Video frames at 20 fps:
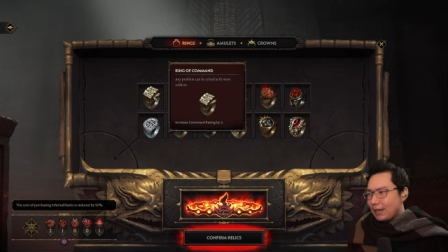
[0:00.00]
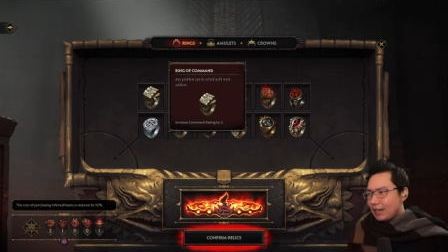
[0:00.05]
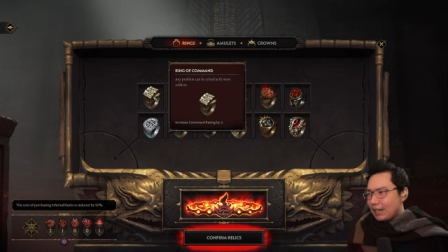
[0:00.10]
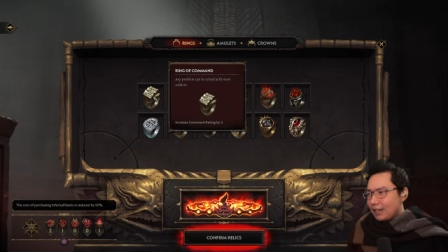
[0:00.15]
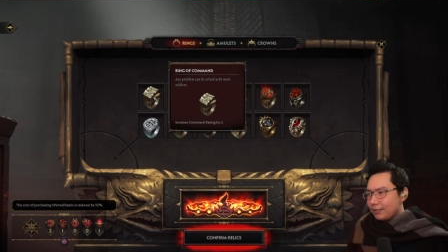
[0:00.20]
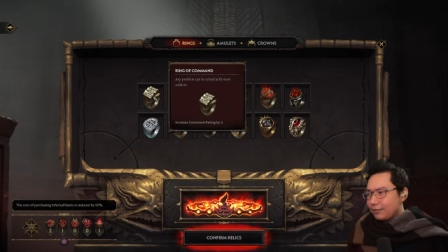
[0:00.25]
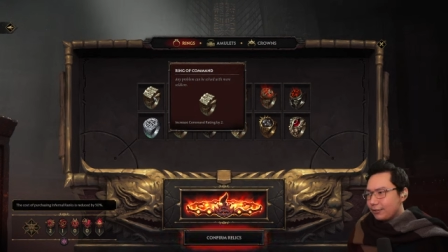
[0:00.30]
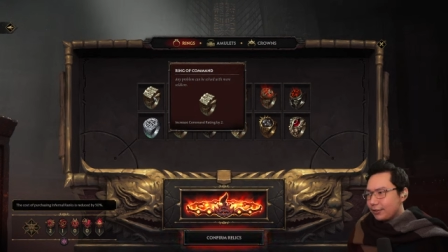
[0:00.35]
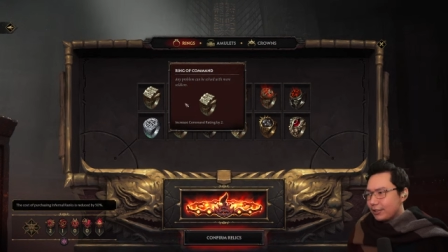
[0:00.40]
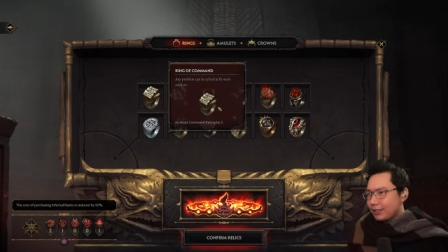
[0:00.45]

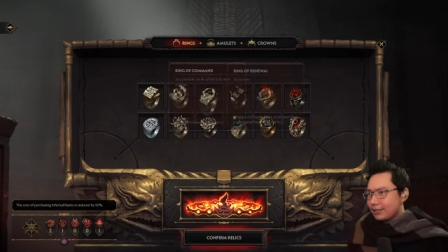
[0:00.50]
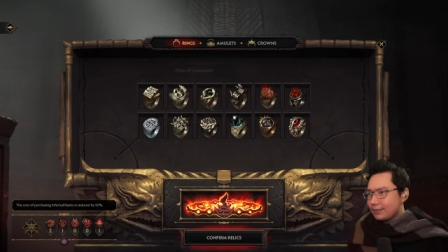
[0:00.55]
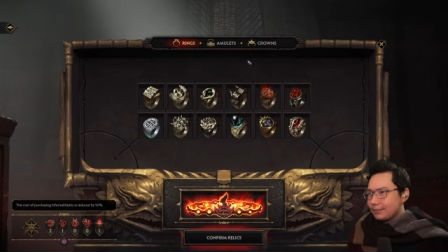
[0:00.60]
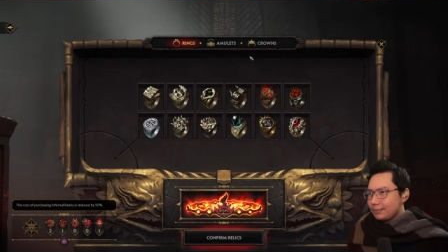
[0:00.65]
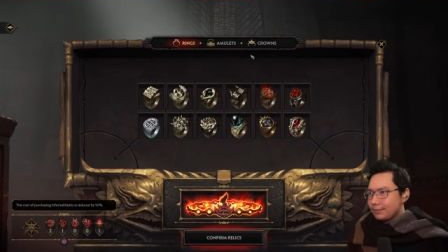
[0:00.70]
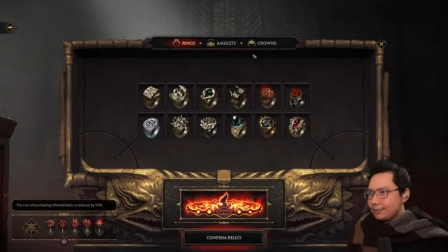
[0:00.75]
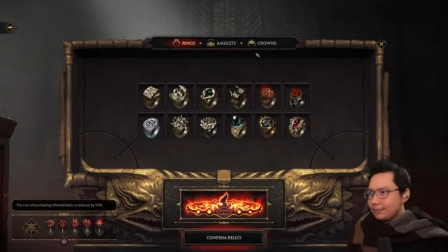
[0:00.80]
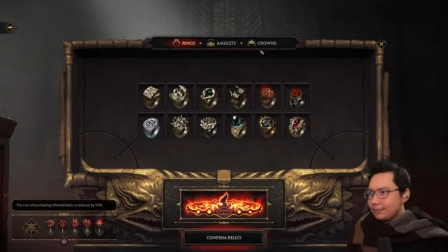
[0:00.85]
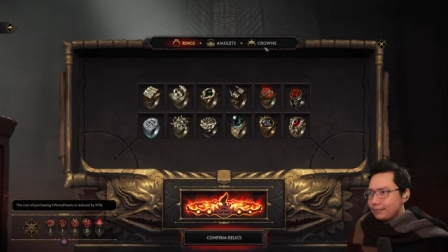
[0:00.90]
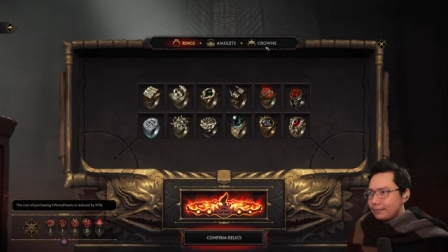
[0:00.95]
powerful.
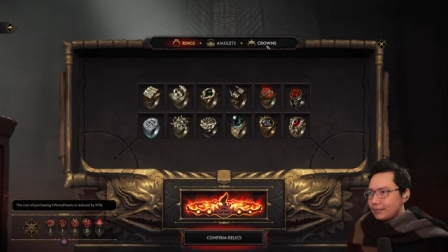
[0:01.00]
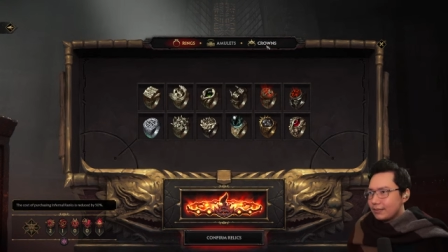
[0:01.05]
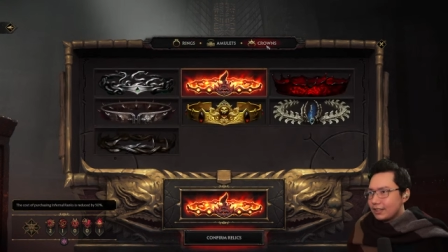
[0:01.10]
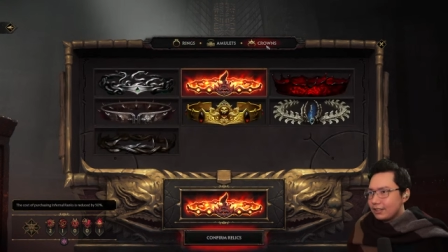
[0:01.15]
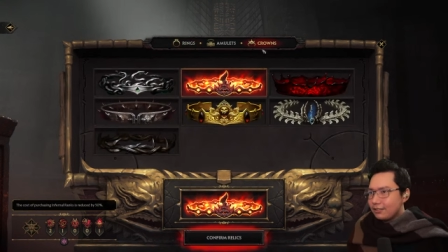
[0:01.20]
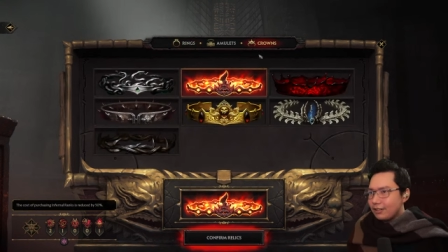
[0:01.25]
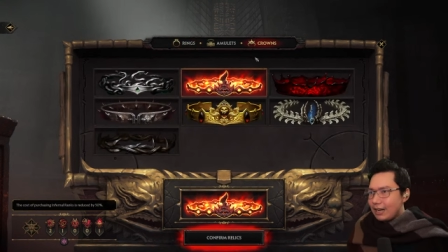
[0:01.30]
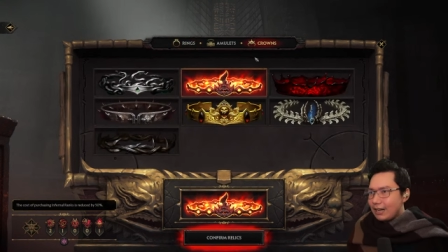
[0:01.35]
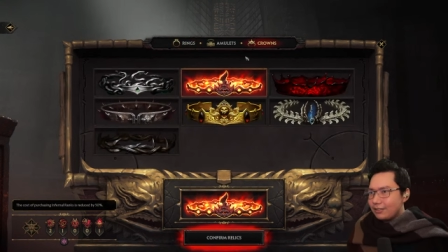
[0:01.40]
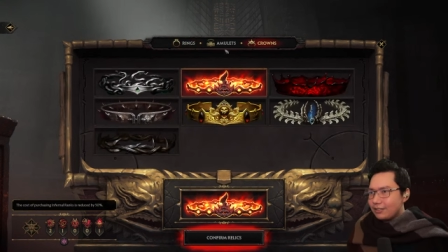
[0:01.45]

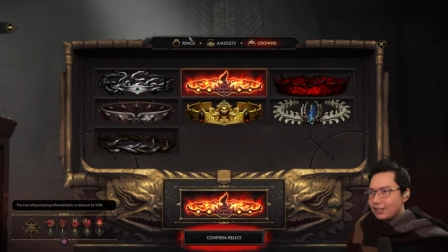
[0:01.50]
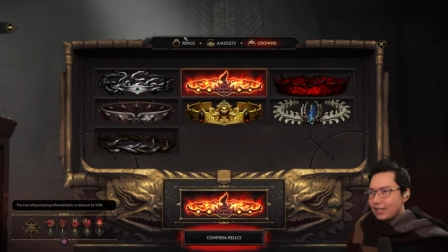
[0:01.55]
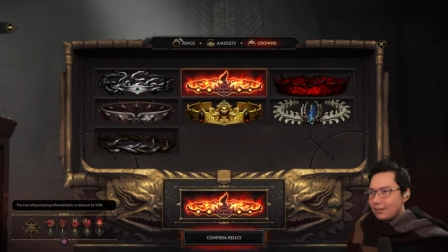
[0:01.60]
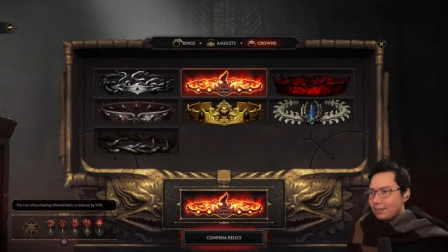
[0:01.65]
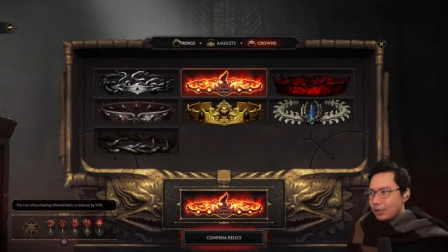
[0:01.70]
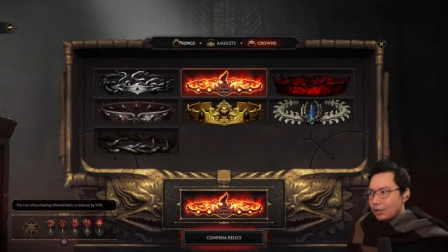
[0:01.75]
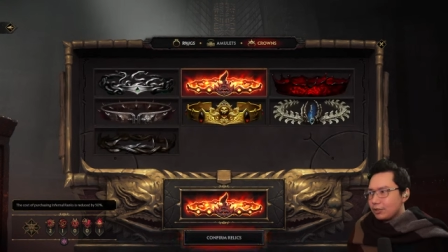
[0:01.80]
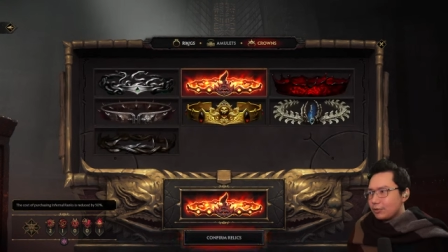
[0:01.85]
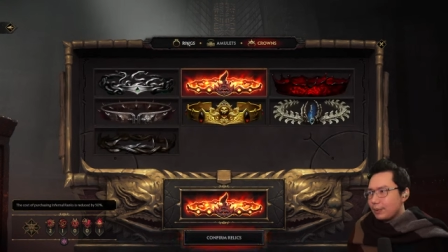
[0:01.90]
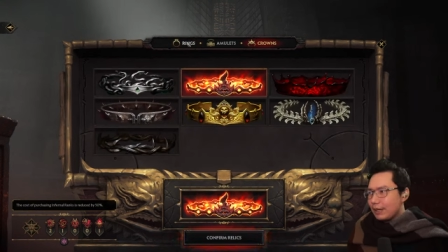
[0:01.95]
Crowns are
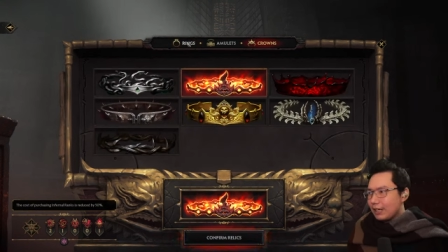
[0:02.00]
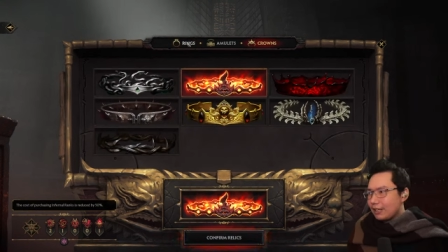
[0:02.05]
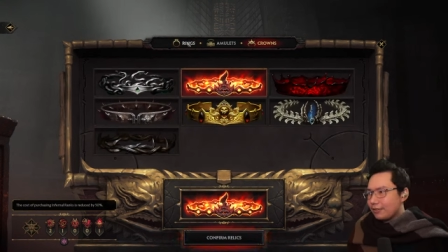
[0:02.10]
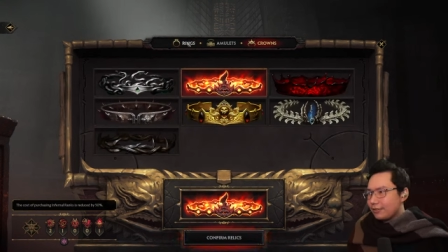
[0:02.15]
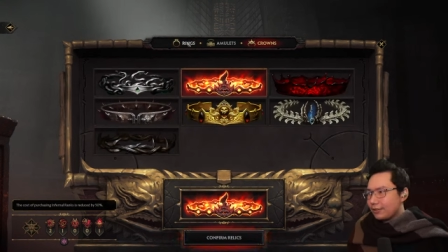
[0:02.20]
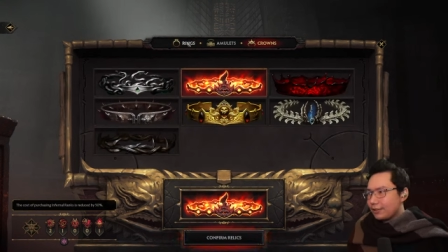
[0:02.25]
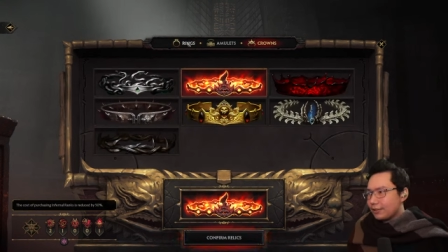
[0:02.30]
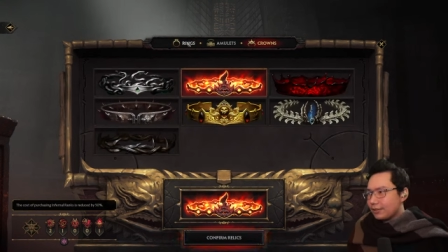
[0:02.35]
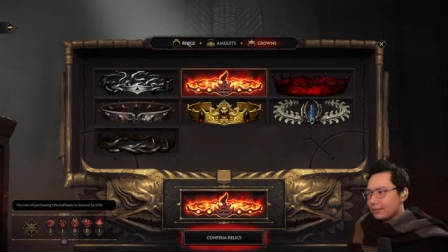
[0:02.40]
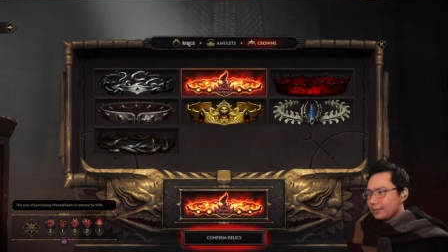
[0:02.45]
most
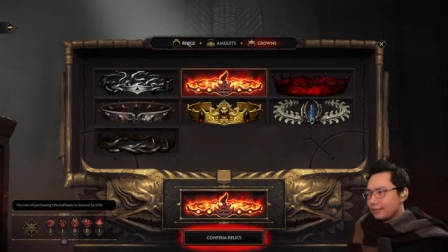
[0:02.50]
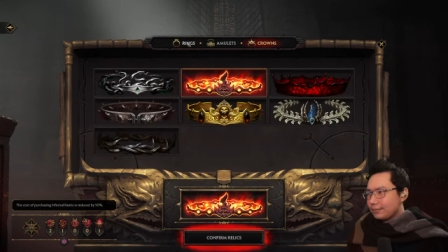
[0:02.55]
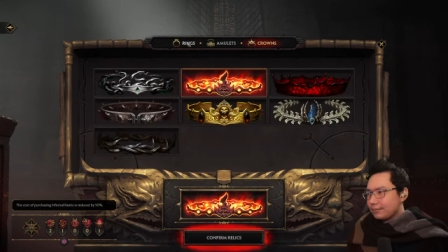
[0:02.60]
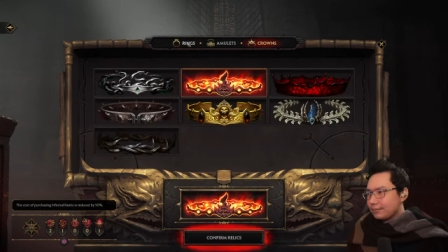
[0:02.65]
powerful.